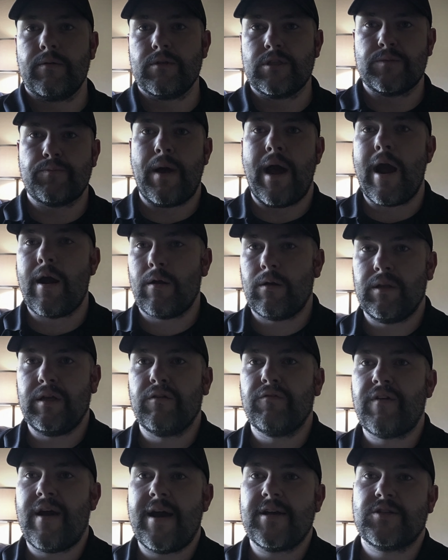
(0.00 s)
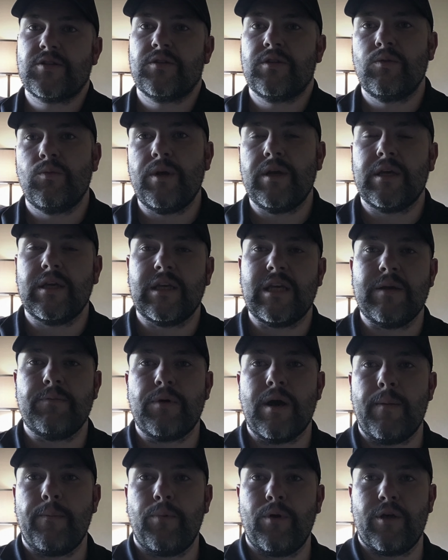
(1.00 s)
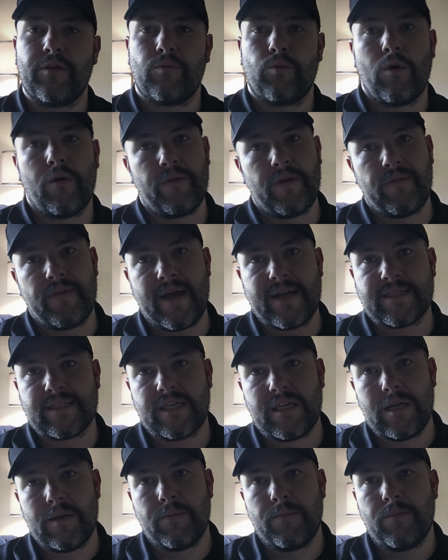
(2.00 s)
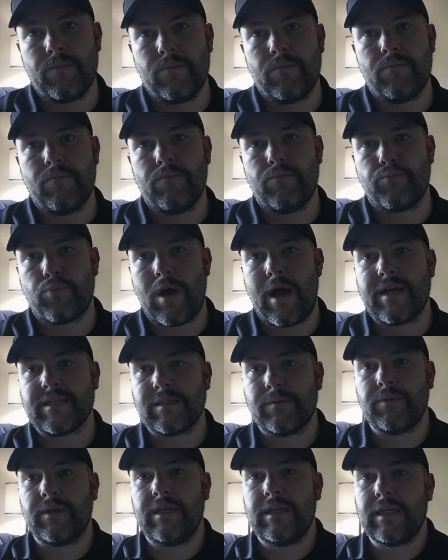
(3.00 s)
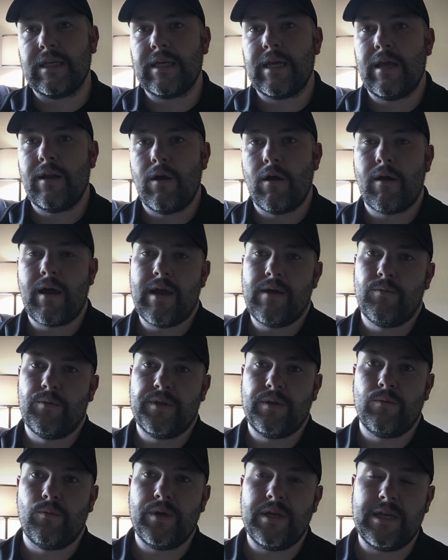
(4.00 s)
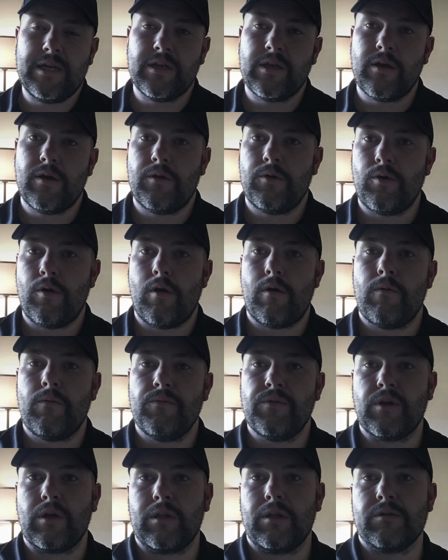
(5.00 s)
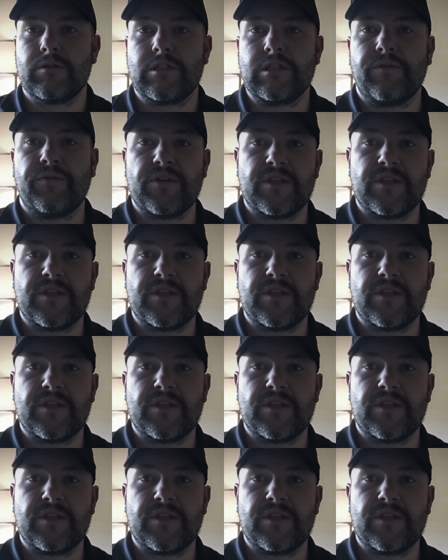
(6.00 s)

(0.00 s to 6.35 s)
spiraling faster than we can keep up with. Well, then that's going to possibly indicate, all right, well, then we need to go to the closest